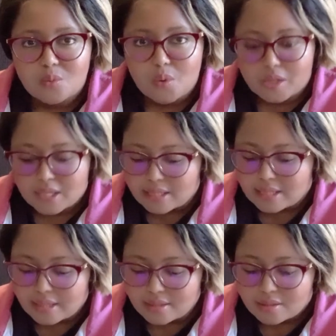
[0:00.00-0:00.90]
working
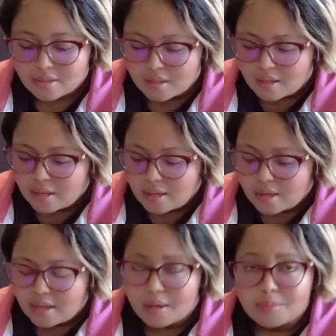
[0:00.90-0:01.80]
days
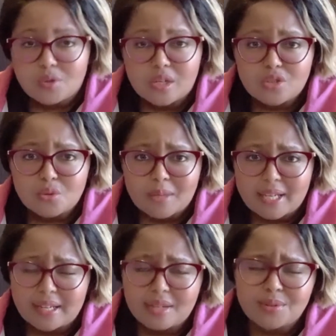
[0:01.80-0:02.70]
um, to get to my
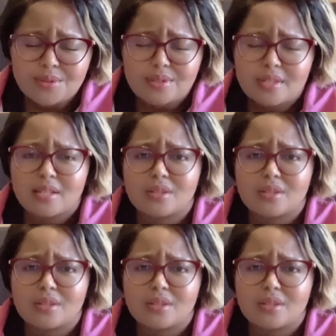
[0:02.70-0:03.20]
house.